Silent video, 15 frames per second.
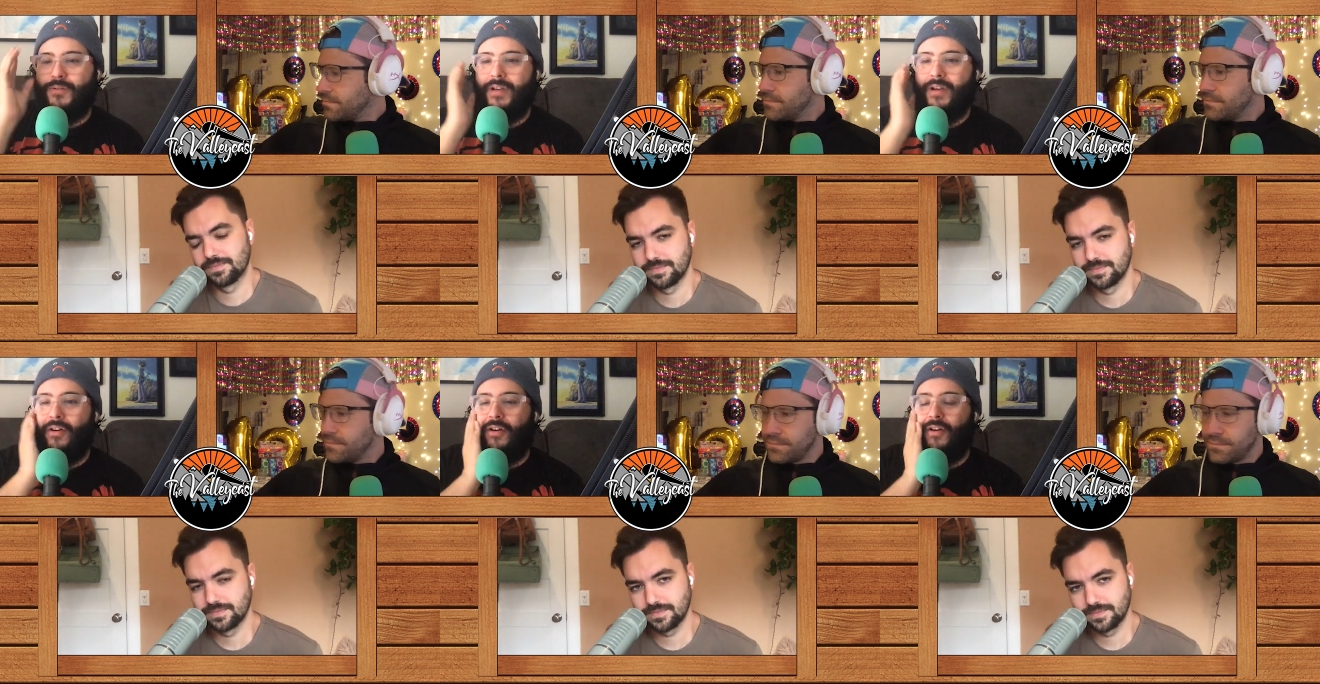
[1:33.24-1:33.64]

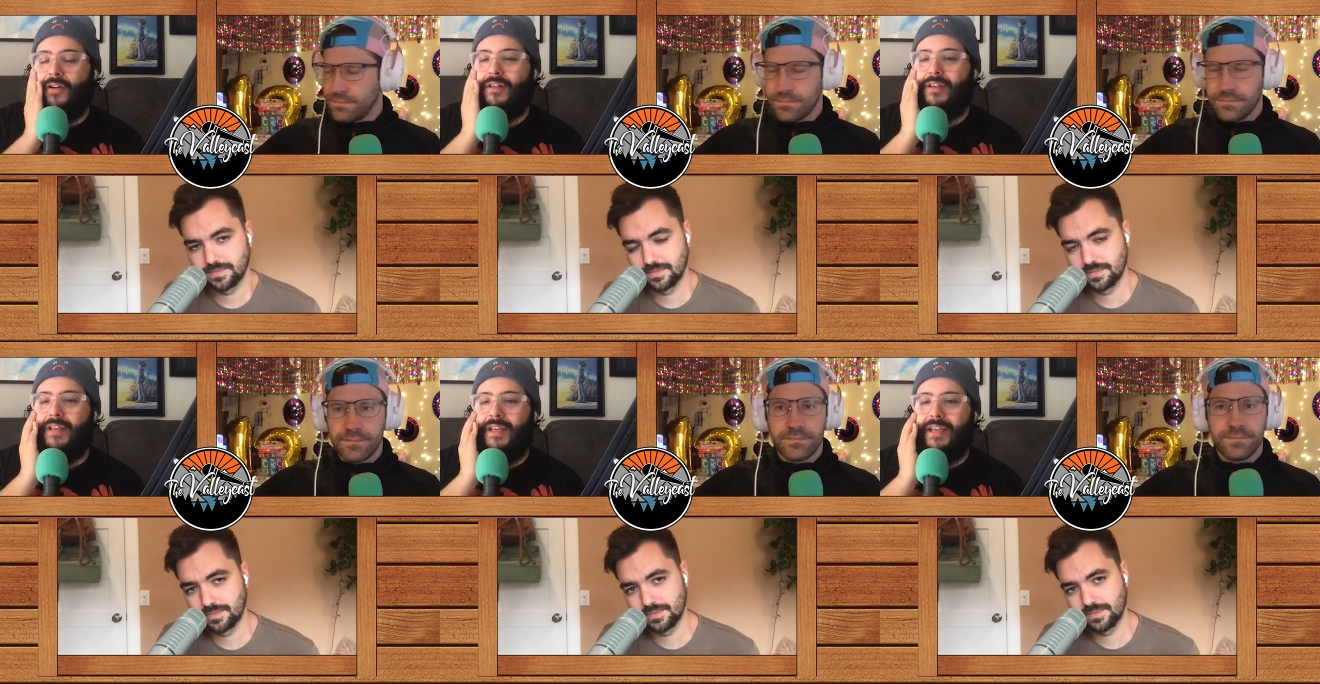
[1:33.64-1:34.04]
Speaker 1: doing
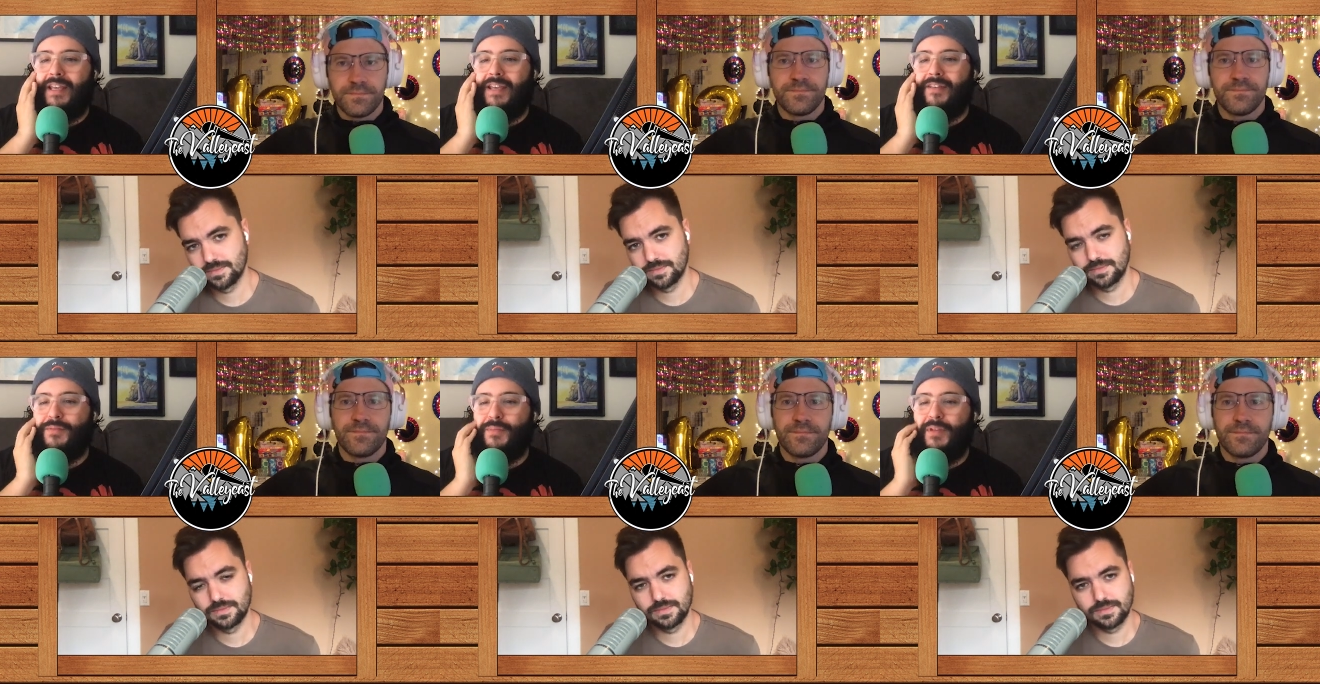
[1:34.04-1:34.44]
early
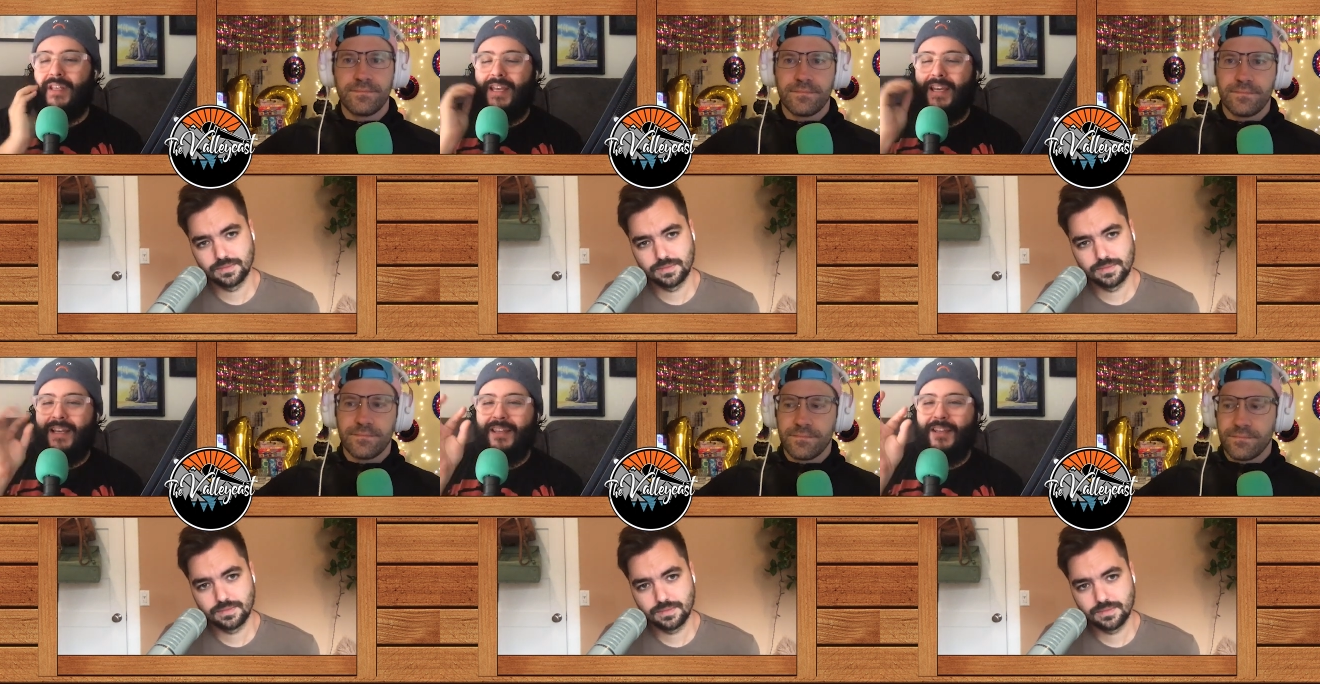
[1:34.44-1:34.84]
gives me
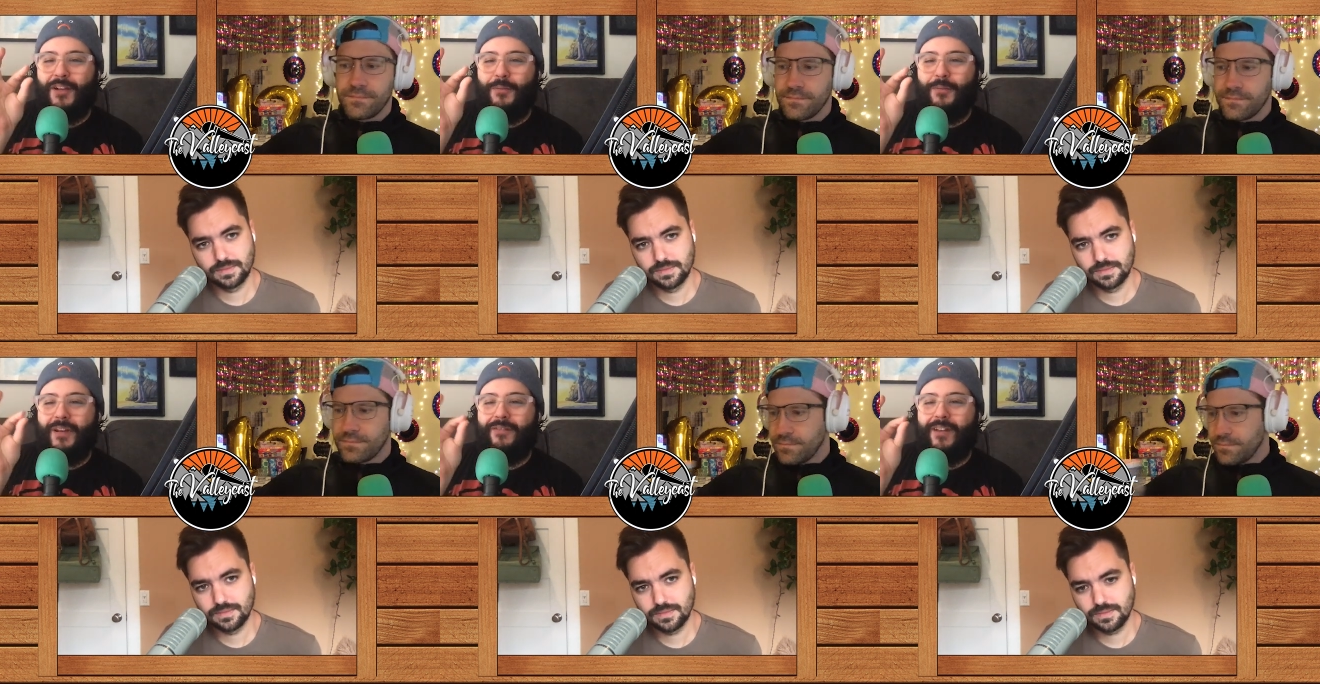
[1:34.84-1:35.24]
like a
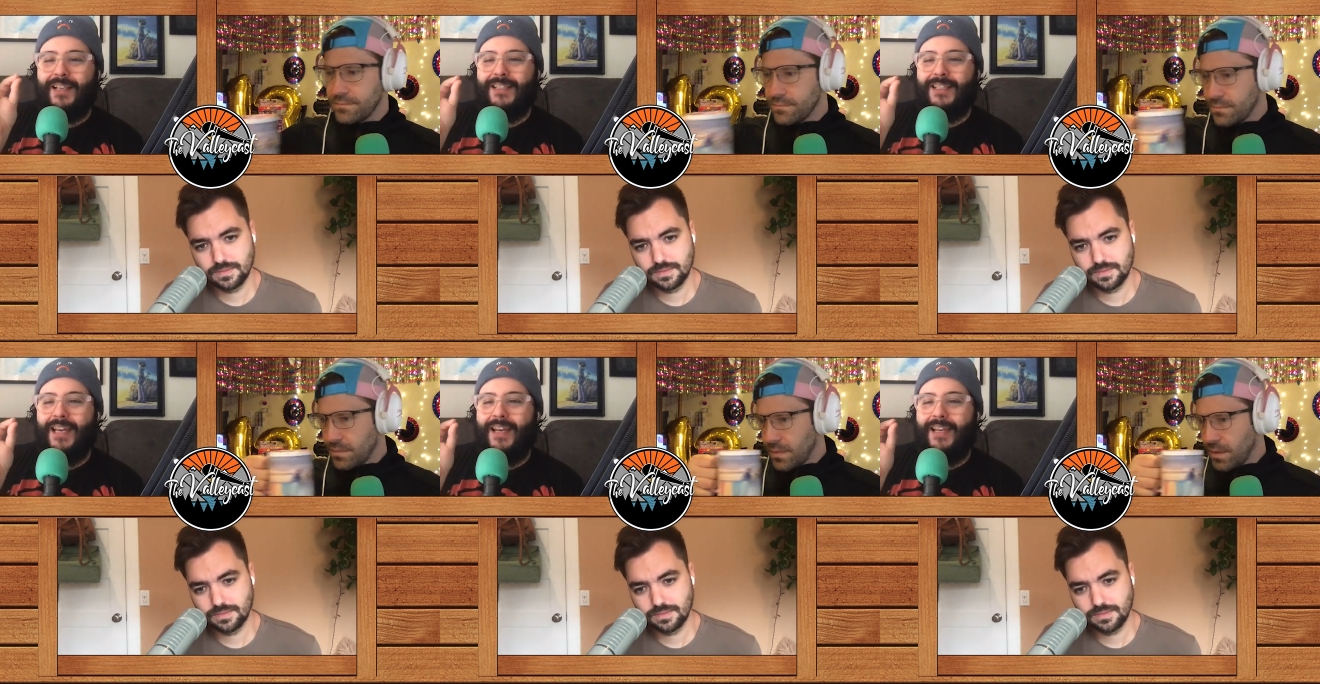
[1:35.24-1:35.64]
little bit of
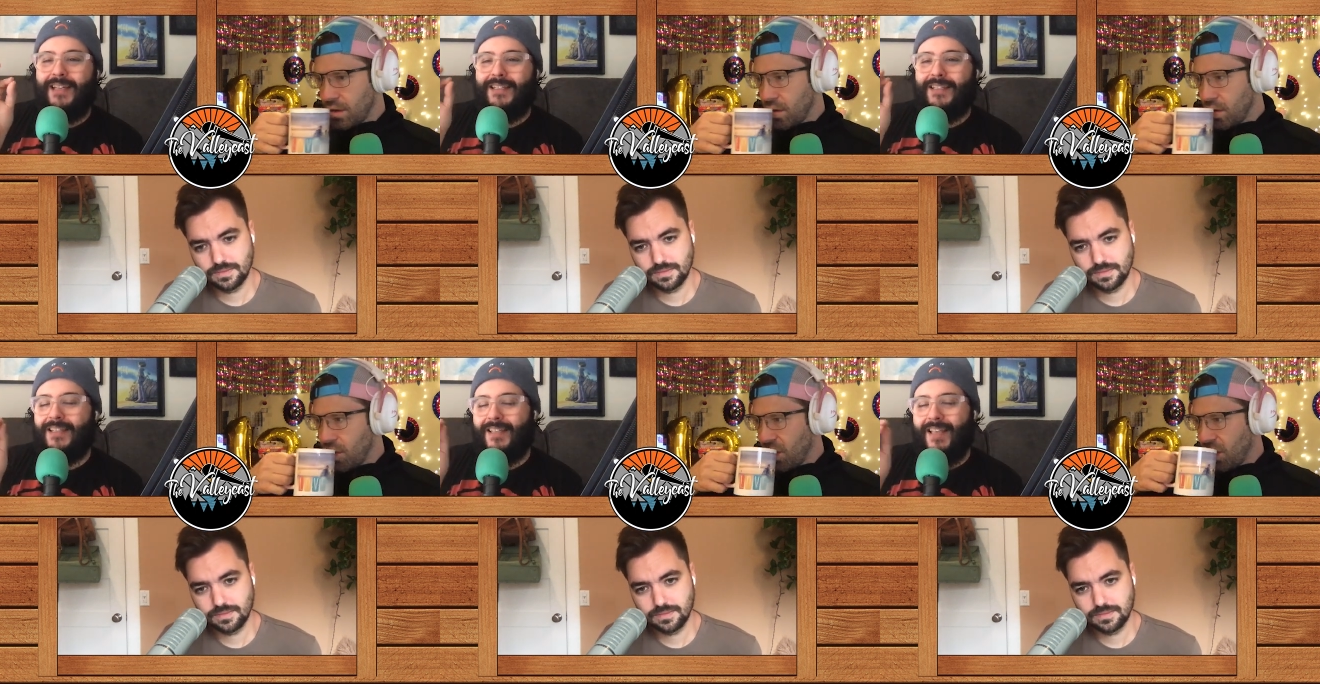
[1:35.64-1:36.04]
anxiety because